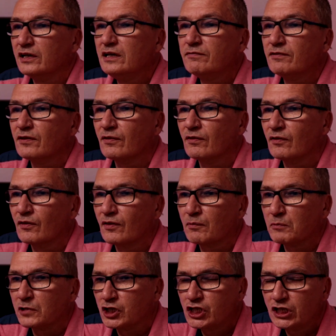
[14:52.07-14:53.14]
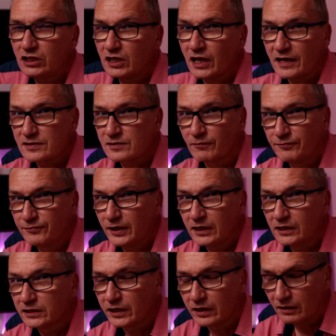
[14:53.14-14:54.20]
even the machine has a
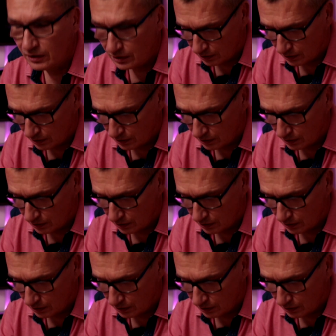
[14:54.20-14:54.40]
failure,